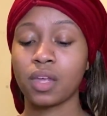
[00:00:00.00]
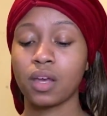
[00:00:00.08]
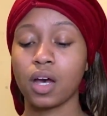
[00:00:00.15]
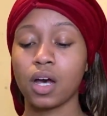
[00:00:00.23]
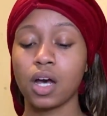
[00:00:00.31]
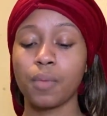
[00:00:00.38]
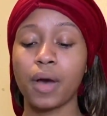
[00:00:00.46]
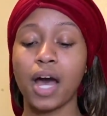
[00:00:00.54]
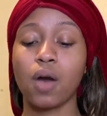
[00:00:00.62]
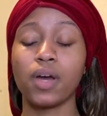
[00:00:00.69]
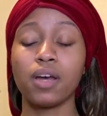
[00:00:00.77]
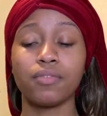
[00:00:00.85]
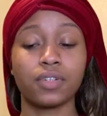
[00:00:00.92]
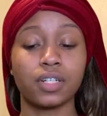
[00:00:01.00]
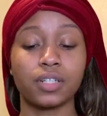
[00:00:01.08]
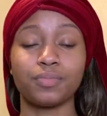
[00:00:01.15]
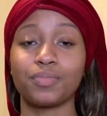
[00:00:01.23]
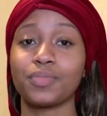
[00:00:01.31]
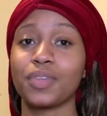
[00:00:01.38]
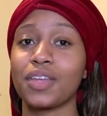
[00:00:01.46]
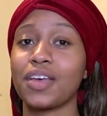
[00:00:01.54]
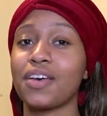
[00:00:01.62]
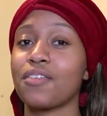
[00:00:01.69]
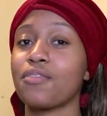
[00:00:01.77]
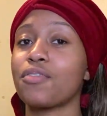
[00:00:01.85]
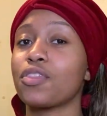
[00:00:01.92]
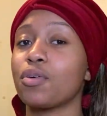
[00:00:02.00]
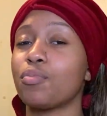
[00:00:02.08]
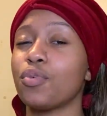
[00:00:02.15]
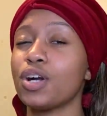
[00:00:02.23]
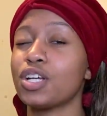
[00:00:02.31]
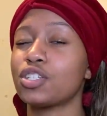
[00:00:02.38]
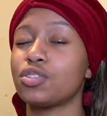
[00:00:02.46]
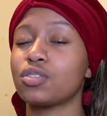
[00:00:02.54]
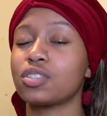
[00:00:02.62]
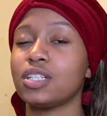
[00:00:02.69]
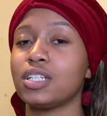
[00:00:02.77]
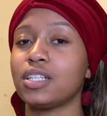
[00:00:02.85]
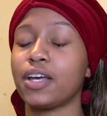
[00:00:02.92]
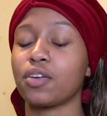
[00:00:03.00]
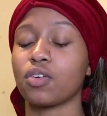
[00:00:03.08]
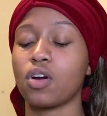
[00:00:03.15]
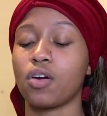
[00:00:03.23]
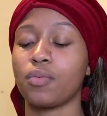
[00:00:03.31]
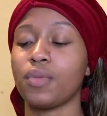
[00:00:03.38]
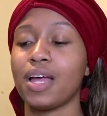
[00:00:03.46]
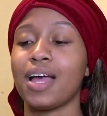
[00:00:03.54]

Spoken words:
However, for the brush, you'll see later on,